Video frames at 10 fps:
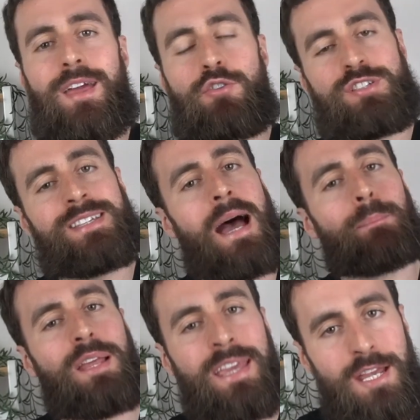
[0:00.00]
There is an
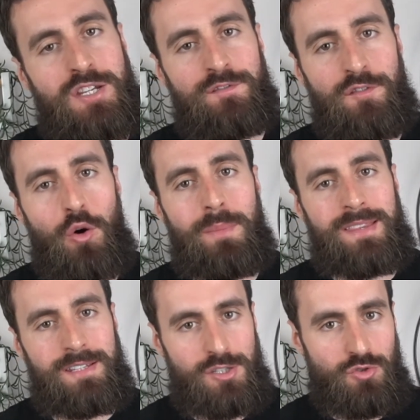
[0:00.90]
application form in
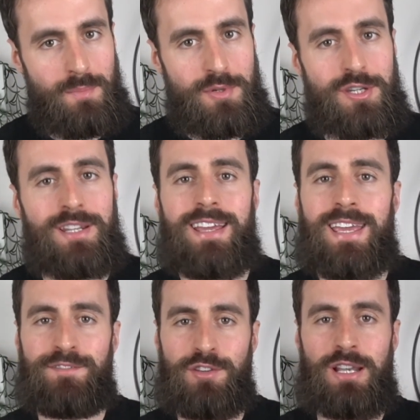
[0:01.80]
the description
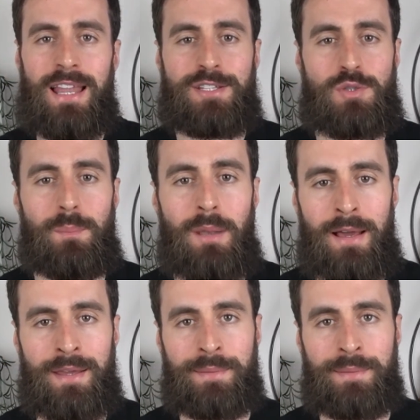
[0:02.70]
if you'd like to apply.